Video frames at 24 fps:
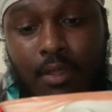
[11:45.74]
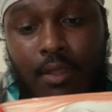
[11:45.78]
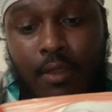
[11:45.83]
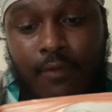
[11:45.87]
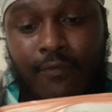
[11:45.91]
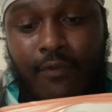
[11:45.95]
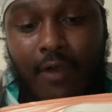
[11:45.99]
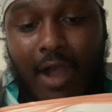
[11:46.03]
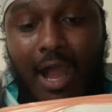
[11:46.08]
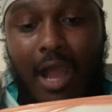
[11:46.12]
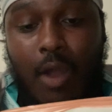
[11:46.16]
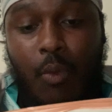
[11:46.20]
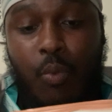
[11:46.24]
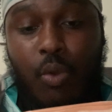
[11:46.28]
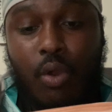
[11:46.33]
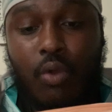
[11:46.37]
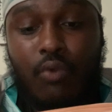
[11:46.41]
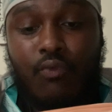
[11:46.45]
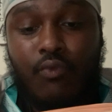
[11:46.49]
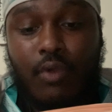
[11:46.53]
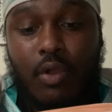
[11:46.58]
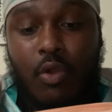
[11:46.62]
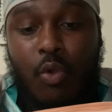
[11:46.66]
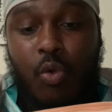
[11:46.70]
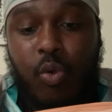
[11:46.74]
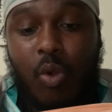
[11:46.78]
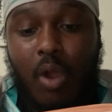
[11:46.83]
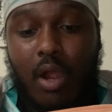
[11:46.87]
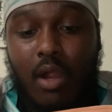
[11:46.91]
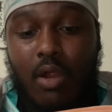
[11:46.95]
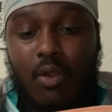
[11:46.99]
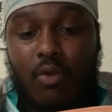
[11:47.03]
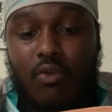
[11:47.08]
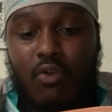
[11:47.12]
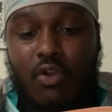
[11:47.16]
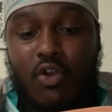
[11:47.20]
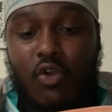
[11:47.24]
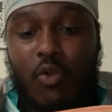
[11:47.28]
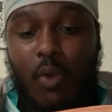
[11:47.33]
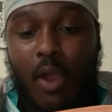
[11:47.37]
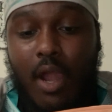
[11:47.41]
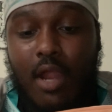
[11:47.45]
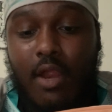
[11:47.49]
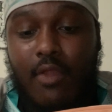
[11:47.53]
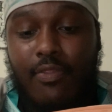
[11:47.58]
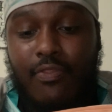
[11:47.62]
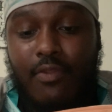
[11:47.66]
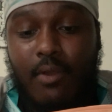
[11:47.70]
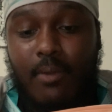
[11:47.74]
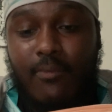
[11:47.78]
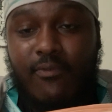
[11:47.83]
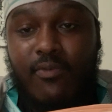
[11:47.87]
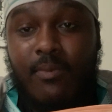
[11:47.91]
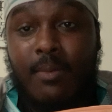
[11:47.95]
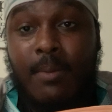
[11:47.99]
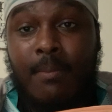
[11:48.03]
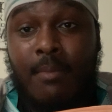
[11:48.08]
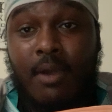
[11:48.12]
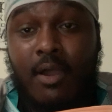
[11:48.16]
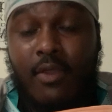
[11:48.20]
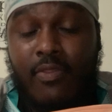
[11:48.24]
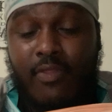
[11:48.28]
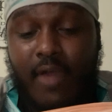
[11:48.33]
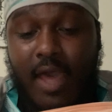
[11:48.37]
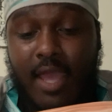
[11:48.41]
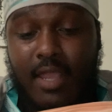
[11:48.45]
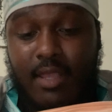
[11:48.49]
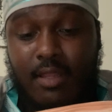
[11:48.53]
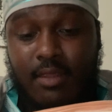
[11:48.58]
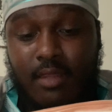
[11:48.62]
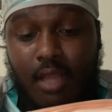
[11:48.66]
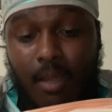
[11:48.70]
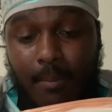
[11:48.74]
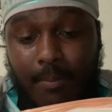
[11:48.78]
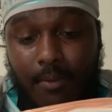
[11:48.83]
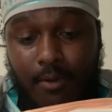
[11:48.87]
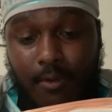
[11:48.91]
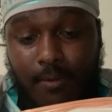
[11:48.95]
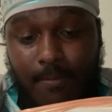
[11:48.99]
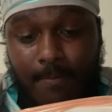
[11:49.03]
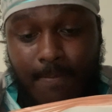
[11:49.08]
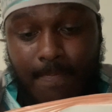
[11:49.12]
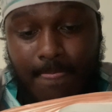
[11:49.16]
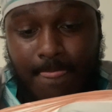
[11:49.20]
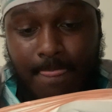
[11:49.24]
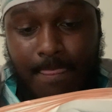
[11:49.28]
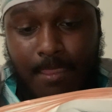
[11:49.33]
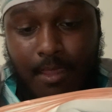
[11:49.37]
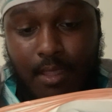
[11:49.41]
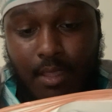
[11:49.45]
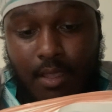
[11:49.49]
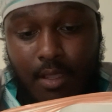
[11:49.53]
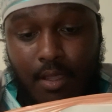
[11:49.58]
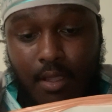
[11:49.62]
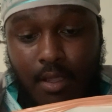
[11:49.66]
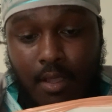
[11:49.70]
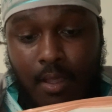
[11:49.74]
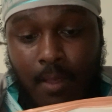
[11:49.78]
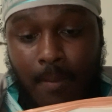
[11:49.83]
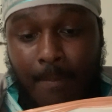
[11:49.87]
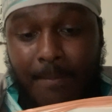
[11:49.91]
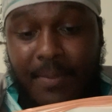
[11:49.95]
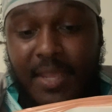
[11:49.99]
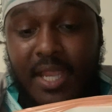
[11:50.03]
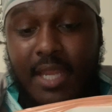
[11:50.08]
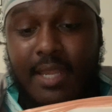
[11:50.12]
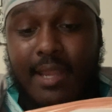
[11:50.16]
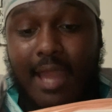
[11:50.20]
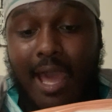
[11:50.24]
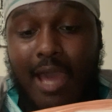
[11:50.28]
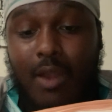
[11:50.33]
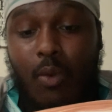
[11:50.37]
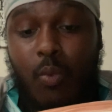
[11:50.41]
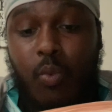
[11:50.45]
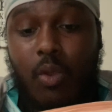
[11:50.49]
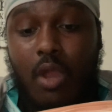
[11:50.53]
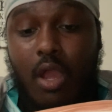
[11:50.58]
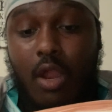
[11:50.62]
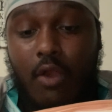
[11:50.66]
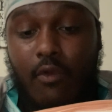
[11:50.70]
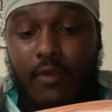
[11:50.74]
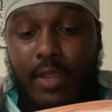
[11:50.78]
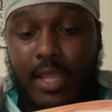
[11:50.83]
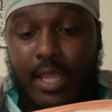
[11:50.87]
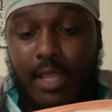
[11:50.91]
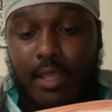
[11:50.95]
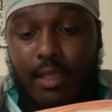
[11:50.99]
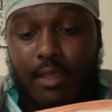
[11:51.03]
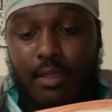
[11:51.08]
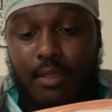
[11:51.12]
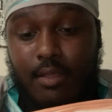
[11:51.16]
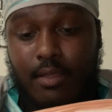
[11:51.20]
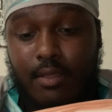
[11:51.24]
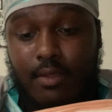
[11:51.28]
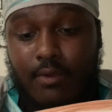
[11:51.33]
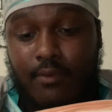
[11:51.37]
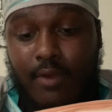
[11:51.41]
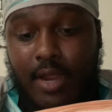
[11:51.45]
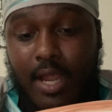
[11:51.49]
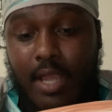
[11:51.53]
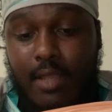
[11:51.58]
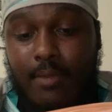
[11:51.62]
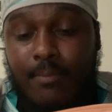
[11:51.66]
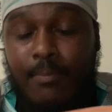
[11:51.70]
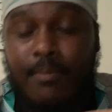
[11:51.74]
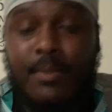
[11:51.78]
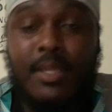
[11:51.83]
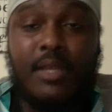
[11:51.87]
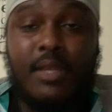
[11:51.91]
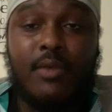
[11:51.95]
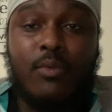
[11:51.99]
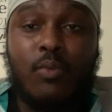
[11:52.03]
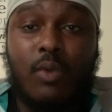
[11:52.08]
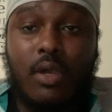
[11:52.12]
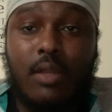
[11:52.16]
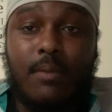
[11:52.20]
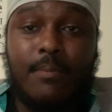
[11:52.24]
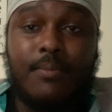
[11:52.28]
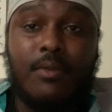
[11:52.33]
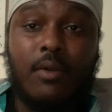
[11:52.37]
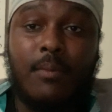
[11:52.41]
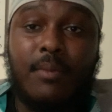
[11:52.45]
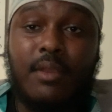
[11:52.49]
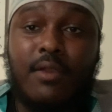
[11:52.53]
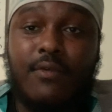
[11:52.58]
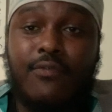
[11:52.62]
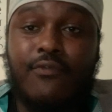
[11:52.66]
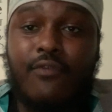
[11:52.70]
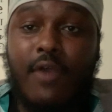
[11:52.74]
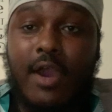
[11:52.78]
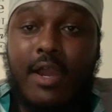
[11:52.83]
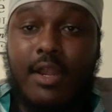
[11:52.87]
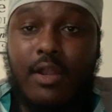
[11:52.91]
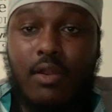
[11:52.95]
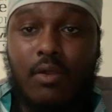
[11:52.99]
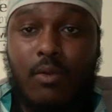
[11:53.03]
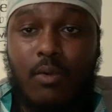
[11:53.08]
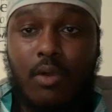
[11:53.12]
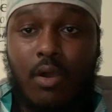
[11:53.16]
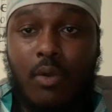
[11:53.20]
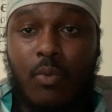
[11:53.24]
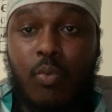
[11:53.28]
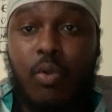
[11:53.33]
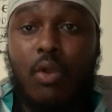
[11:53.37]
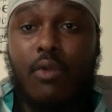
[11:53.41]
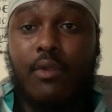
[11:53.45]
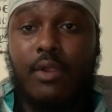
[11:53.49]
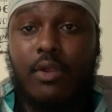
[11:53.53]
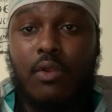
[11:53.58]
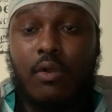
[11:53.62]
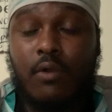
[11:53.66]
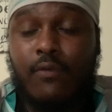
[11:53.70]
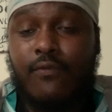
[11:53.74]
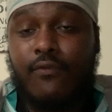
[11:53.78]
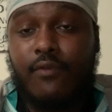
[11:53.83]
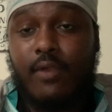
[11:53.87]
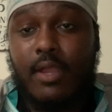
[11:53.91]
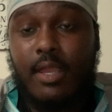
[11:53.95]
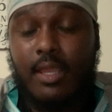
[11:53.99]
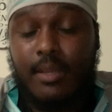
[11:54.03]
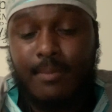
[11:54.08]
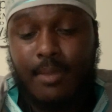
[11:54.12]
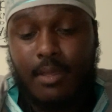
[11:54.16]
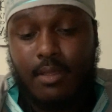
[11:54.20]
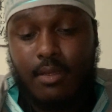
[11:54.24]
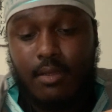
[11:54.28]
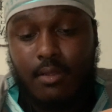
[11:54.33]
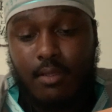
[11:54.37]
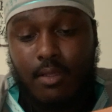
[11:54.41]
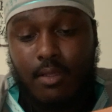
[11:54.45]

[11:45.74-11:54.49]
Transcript: For I will require require them from among thy number. Be not weary, right? Meaning what? Don't be afraid or, or worried or afraid, man.